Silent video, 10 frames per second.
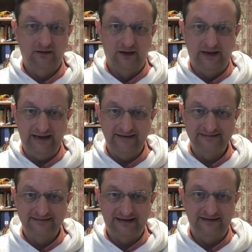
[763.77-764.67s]

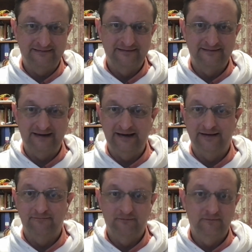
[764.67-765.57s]
Acid dyes can stain
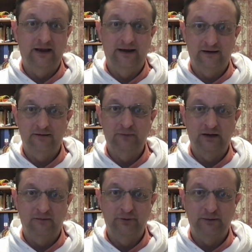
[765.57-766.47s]
it, and it can
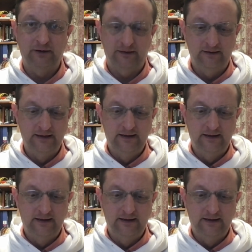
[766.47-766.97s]
become permanent.